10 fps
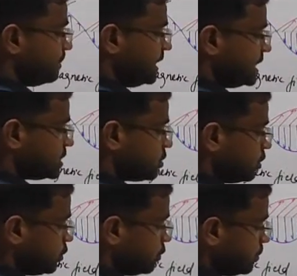B is
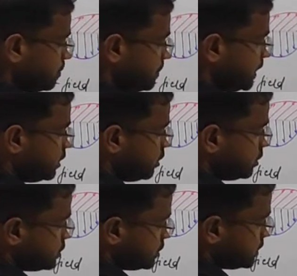equal to B
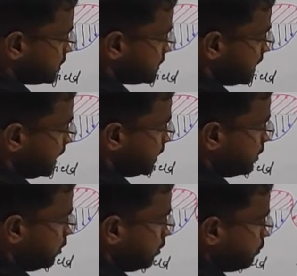naught sine
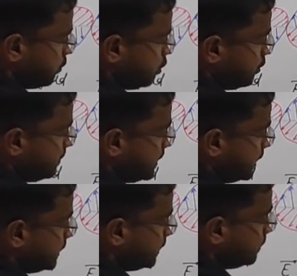of omega
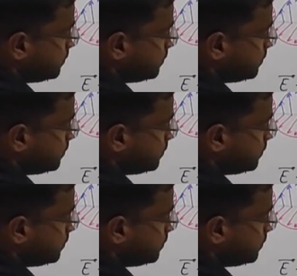t